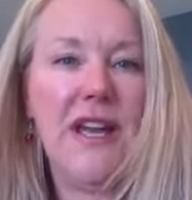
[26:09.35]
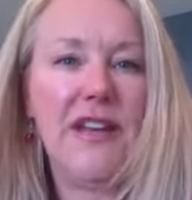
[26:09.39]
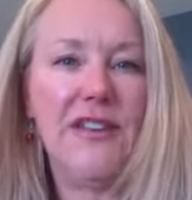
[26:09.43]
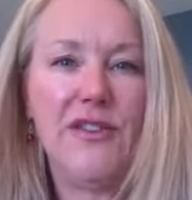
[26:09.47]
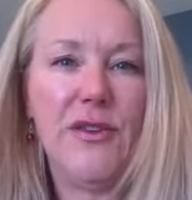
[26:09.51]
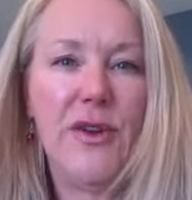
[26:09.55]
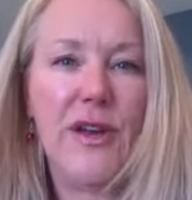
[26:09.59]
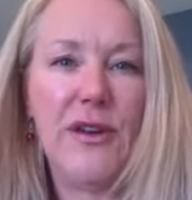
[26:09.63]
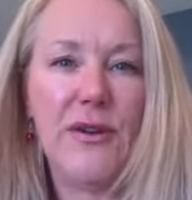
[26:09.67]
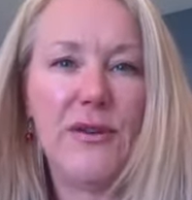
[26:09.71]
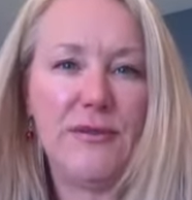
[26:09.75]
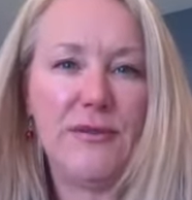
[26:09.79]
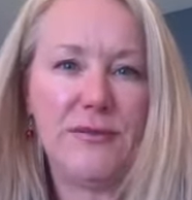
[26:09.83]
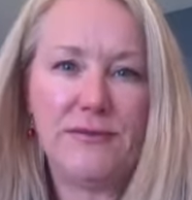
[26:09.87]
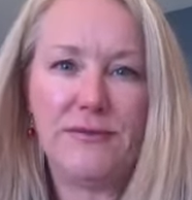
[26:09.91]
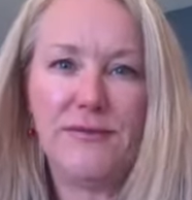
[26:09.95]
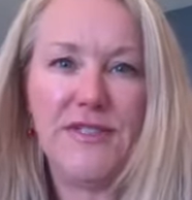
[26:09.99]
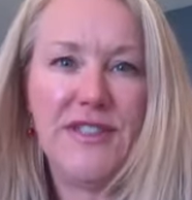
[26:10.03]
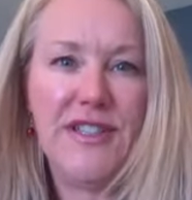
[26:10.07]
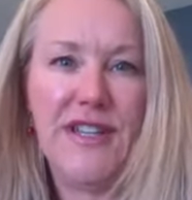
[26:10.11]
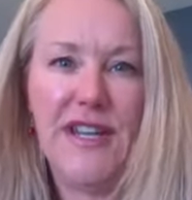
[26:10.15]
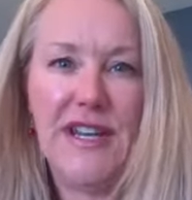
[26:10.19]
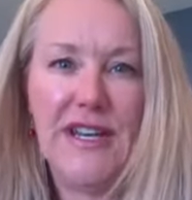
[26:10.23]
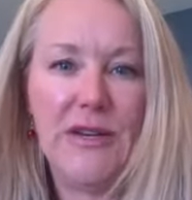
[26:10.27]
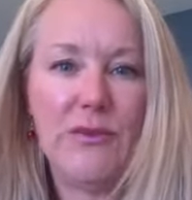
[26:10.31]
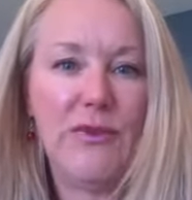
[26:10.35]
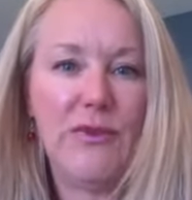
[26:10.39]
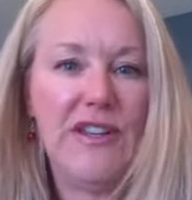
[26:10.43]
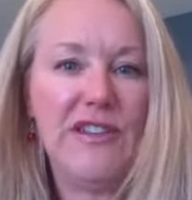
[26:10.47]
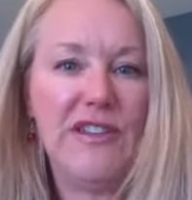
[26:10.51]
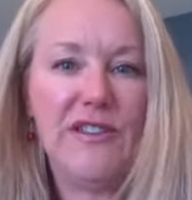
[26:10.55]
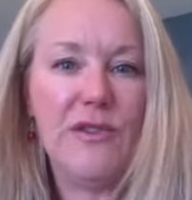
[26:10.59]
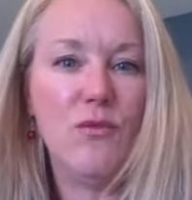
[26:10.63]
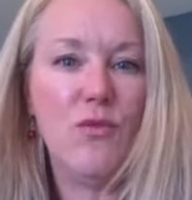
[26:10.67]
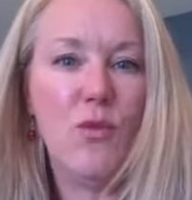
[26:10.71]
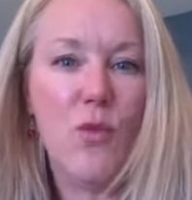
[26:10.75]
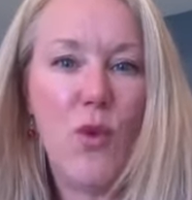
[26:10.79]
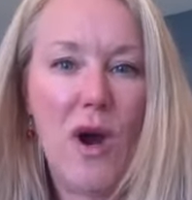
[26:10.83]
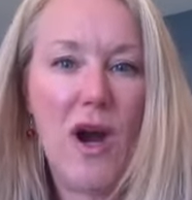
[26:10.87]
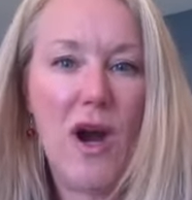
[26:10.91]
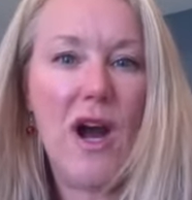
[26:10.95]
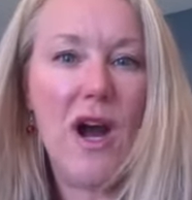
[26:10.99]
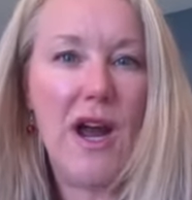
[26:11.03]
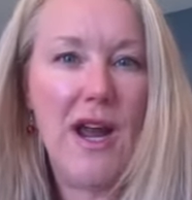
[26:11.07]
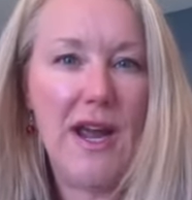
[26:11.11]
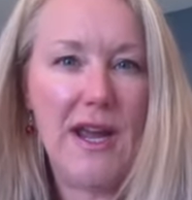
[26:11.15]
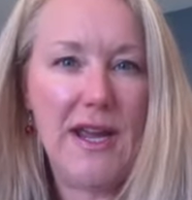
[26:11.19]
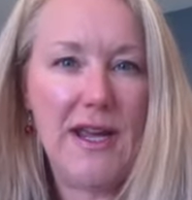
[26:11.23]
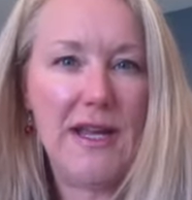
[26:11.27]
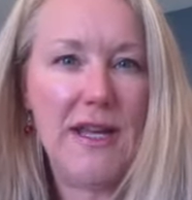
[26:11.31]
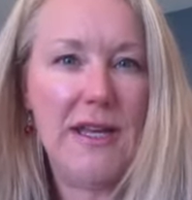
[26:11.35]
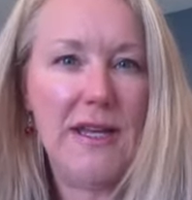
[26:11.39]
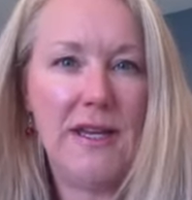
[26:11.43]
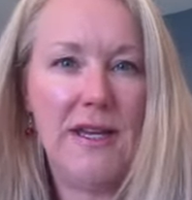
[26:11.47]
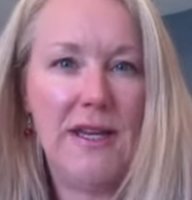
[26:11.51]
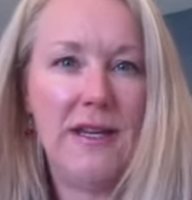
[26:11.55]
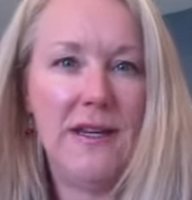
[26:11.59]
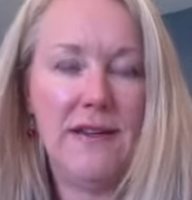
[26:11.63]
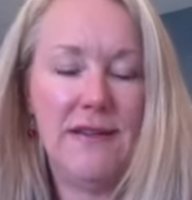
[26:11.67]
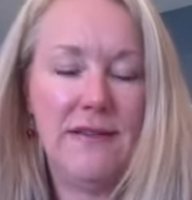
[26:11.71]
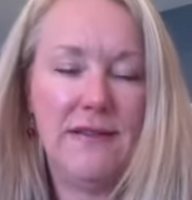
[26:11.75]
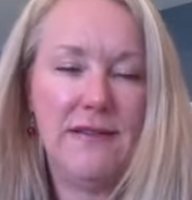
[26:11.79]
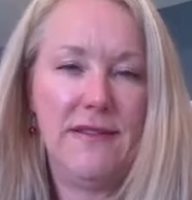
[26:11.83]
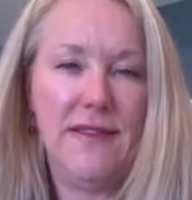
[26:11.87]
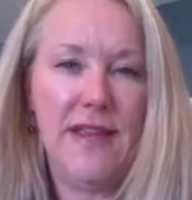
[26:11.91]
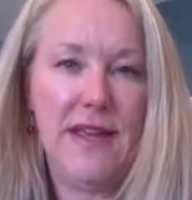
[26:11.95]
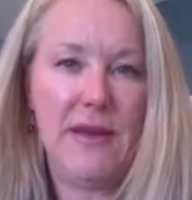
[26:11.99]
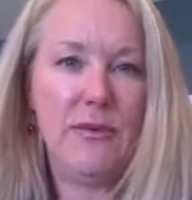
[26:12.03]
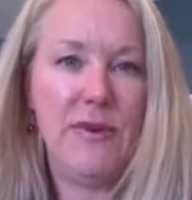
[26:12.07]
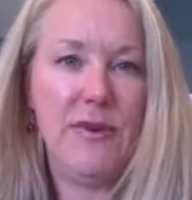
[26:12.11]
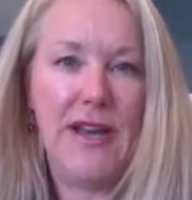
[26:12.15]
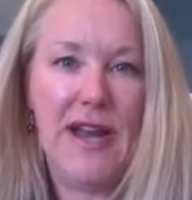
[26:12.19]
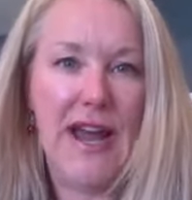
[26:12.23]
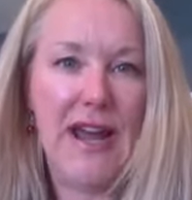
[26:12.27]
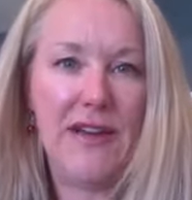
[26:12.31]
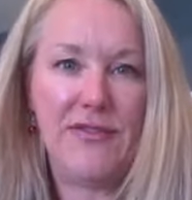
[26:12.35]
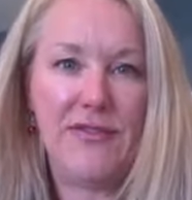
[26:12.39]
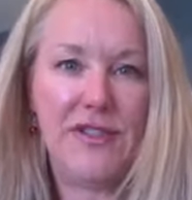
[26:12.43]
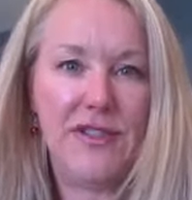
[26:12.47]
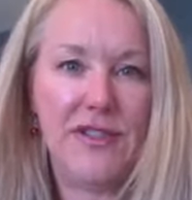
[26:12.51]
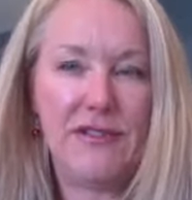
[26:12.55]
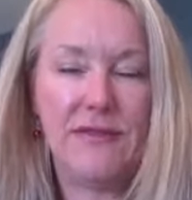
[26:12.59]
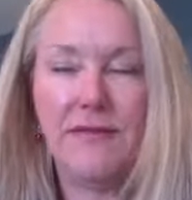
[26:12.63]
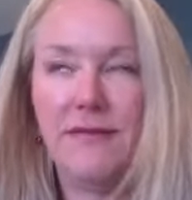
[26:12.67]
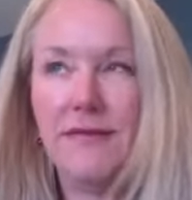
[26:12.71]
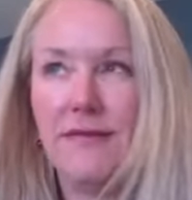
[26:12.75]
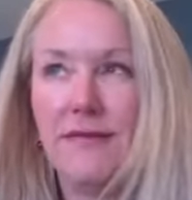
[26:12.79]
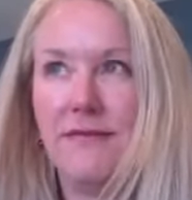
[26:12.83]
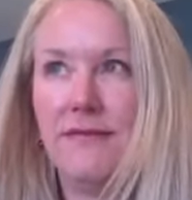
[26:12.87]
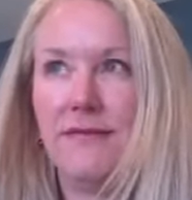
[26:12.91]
so I don't see any reason why they would have to